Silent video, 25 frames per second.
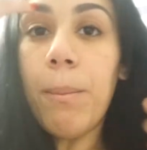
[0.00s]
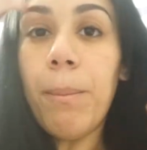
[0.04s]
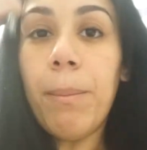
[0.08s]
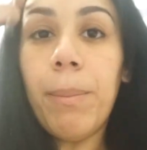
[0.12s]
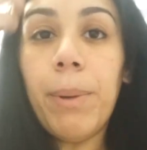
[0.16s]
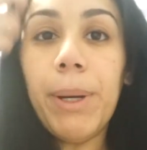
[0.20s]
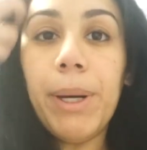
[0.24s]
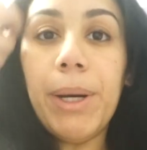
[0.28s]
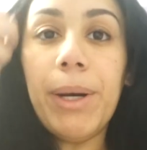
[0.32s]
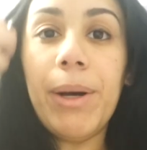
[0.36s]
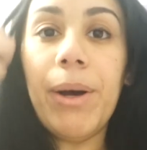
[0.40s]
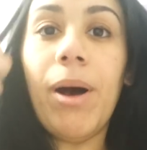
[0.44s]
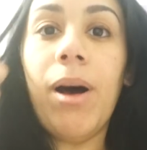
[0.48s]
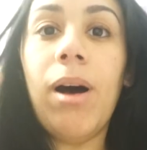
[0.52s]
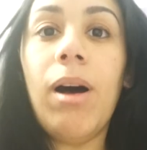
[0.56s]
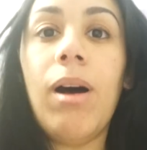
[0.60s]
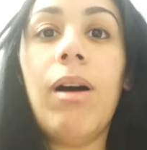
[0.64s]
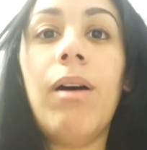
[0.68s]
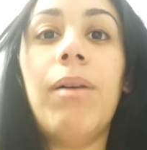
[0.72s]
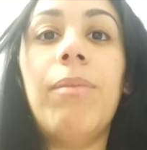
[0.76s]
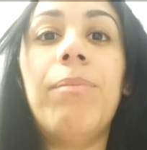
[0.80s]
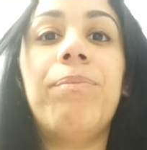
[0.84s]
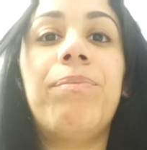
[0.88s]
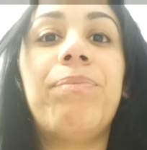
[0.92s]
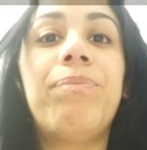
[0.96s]
But
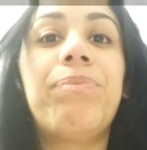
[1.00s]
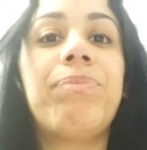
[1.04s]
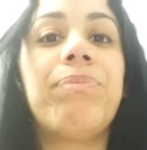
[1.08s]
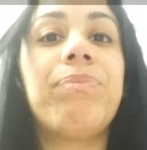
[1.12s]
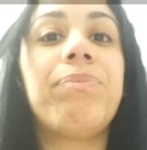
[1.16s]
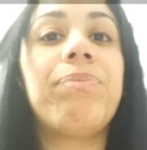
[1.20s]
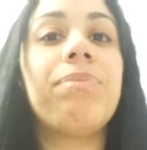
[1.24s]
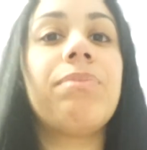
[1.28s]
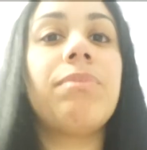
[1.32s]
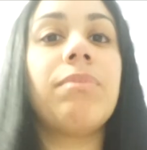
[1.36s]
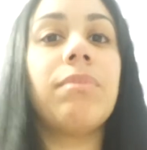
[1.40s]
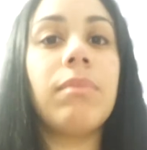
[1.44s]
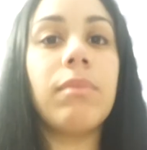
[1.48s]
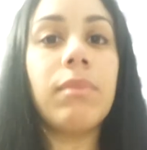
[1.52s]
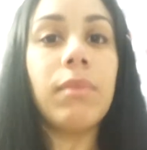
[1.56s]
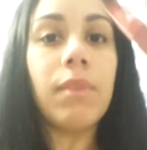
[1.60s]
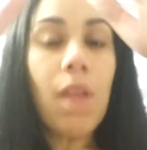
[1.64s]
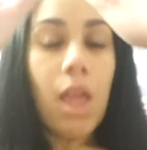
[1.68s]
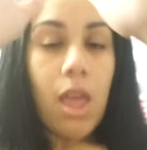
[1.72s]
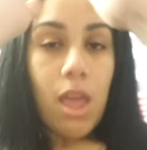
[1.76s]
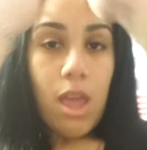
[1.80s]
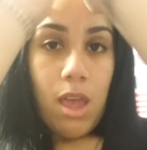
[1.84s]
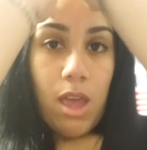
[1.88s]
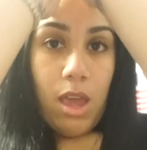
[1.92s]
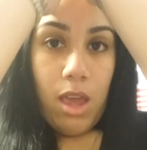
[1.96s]
um,
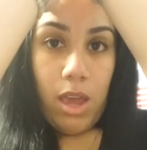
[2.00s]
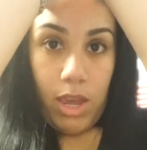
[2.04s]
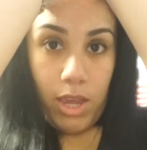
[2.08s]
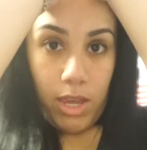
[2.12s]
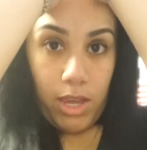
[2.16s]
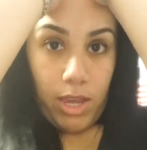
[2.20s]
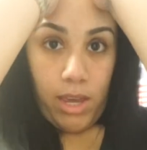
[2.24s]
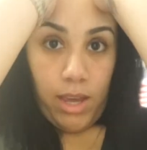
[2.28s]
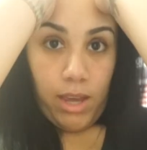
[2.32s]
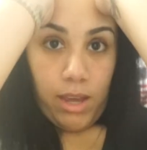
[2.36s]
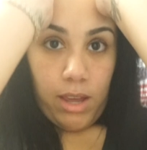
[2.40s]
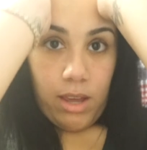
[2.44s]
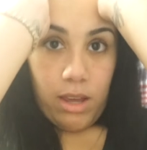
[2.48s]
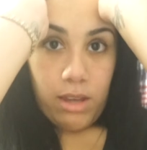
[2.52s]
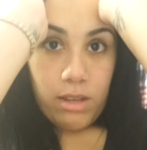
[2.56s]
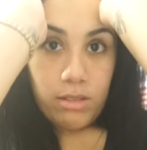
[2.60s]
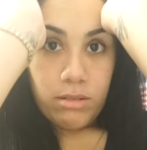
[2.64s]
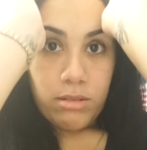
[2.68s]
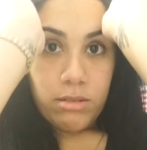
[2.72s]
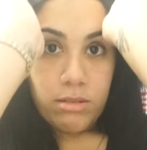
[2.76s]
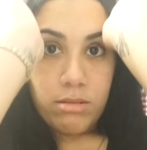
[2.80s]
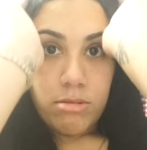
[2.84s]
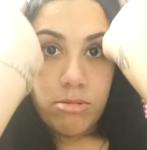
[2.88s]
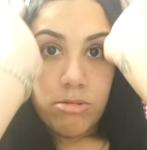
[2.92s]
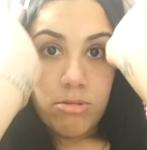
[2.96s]
yeah
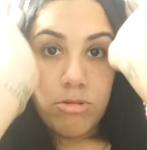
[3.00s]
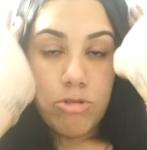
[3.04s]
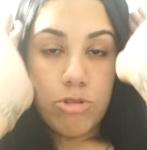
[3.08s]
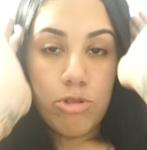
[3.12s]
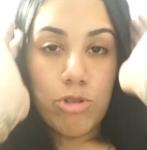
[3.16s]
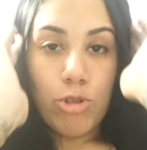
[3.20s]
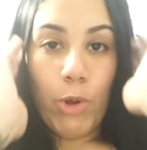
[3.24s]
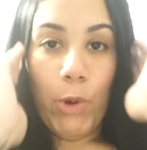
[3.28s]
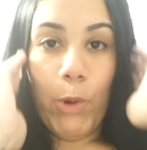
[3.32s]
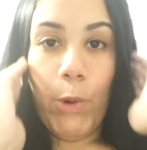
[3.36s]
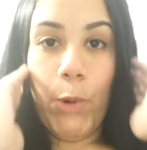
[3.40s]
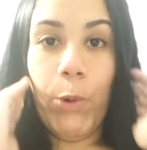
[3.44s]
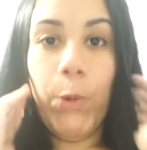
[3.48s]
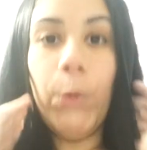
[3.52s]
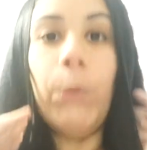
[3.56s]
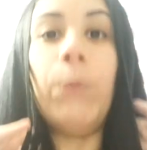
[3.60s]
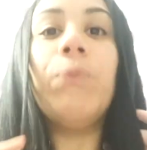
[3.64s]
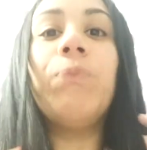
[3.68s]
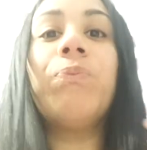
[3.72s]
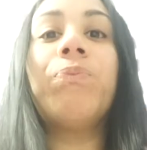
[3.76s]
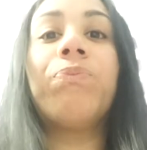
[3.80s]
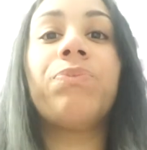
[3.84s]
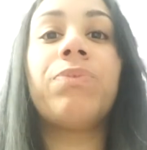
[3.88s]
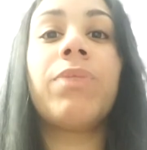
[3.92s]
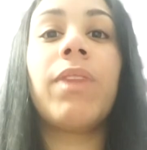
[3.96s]
guys, so
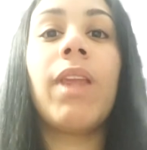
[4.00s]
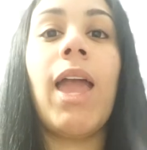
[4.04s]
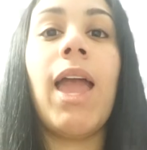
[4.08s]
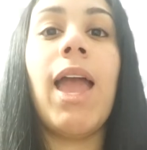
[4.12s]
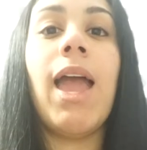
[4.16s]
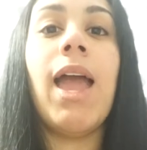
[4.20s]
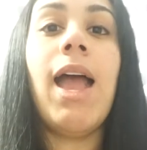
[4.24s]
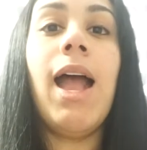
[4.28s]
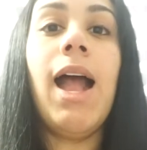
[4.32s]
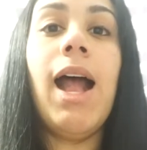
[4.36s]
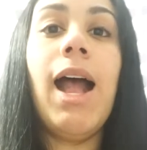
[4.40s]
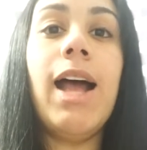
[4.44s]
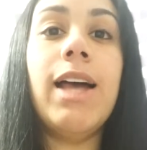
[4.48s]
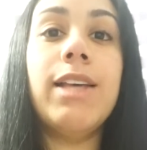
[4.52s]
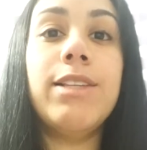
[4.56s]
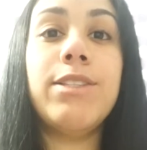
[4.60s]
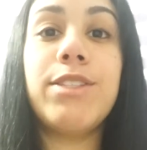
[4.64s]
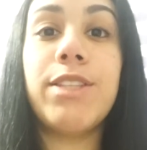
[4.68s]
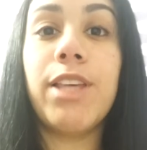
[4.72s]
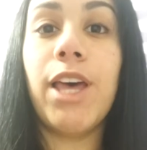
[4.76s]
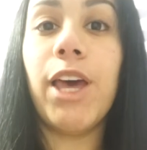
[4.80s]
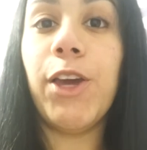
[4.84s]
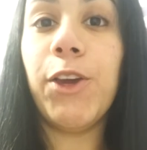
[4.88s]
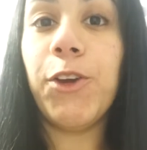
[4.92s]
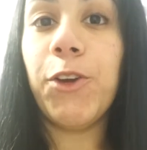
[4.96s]

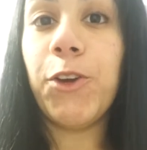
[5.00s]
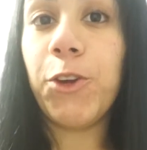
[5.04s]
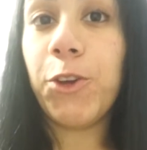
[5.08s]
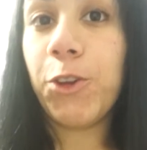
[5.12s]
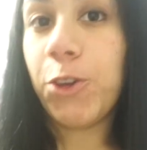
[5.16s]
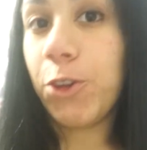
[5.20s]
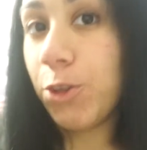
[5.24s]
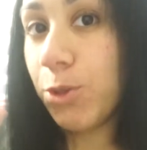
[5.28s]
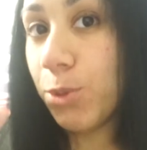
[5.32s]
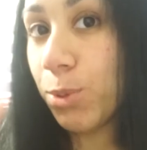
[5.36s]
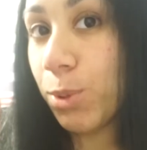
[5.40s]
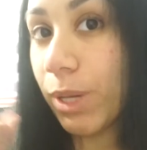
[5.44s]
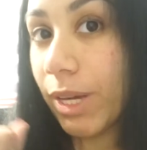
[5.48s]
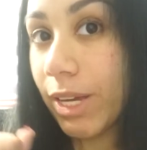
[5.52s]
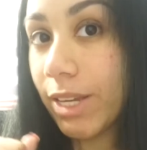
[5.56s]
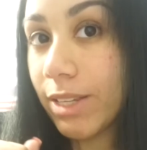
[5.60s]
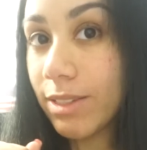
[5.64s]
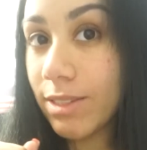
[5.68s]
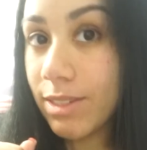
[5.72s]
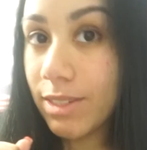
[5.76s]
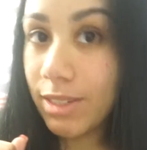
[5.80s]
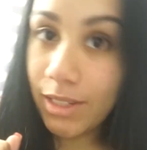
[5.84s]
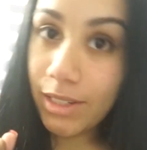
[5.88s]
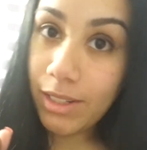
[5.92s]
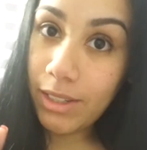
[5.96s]
as you can
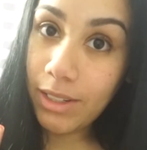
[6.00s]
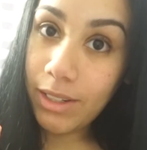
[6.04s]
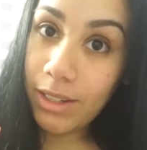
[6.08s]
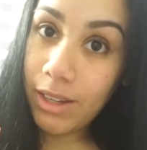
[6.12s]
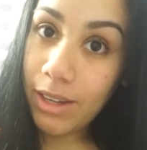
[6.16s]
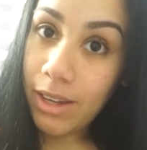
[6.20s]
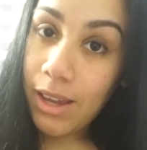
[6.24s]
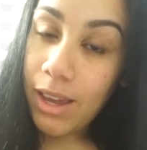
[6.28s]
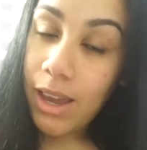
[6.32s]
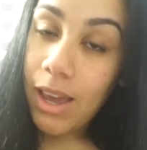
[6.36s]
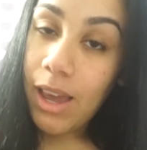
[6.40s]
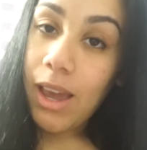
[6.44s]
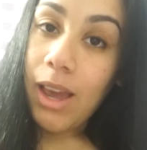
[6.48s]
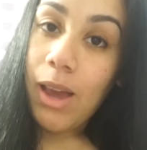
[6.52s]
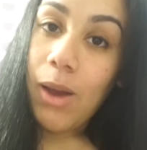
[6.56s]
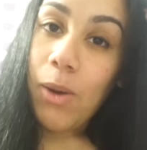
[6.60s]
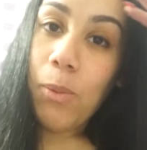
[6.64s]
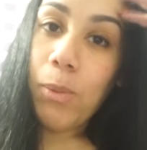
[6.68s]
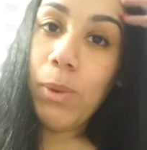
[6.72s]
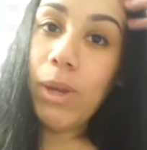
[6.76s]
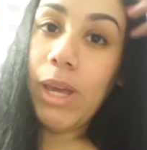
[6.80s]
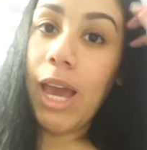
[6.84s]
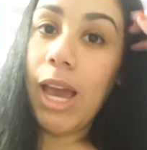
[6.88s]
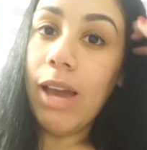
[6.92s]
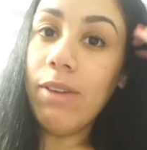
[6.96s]
see,
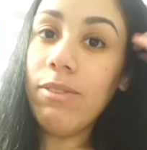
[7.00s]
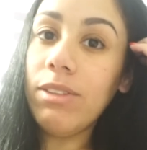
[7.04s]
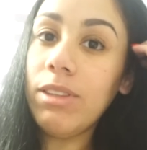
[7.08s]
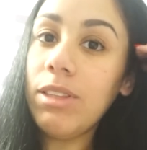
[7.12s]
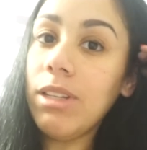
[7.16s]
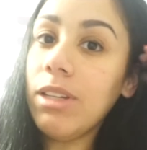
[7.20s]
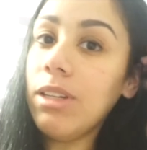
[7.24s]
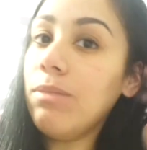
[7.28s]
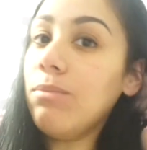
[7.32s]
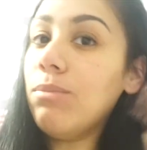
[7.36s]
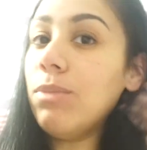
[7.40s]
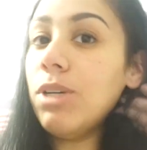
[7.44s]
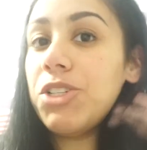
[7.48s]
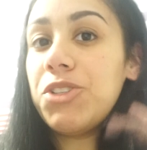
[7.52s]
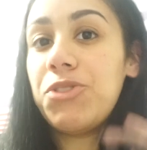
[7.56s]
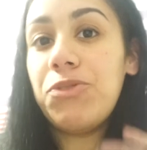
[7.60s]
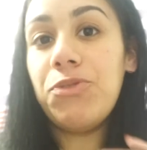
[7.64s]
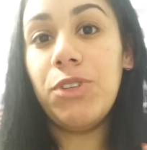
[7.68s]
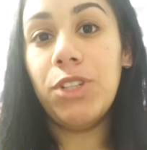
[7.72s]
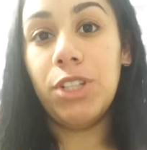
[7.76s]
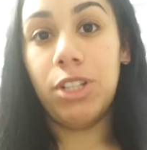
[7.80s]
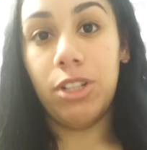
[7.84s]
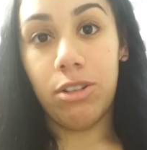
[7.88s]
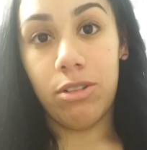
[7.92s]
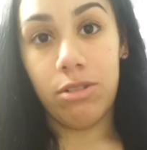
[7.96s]
we haven't done much
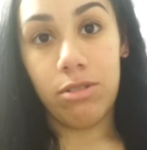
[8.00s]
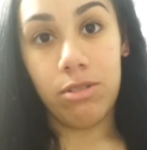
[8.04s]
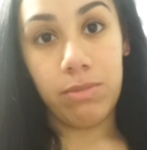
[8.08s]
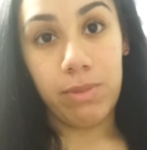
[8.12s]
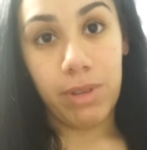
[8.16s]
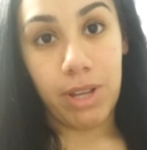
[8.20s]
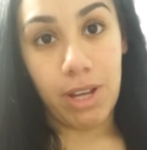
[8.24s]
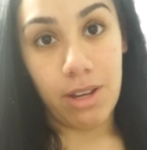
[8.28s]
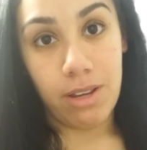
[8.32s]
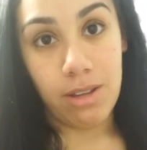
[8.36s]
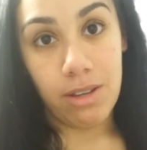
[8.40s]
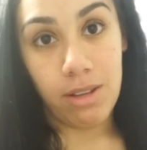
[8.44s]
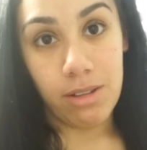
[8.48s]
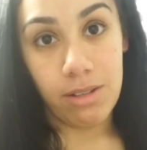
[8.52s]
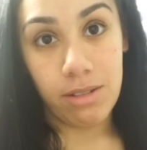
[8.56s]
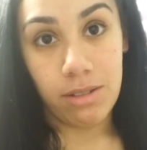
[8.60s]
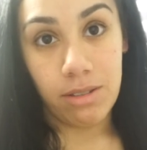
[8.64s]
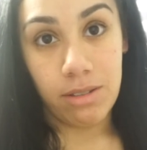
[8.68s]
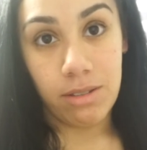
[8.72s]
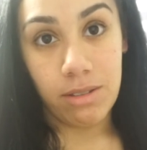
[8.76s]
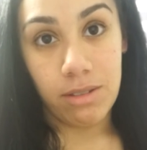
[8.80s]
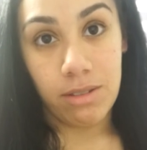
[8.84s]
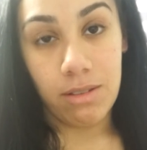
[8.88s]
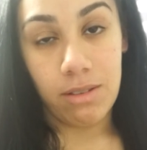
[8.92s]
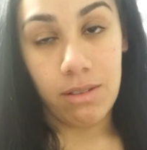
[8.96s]
videos
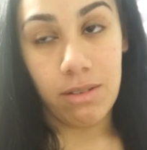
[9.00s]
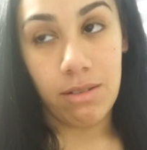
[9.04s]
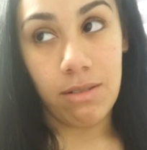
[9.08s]
because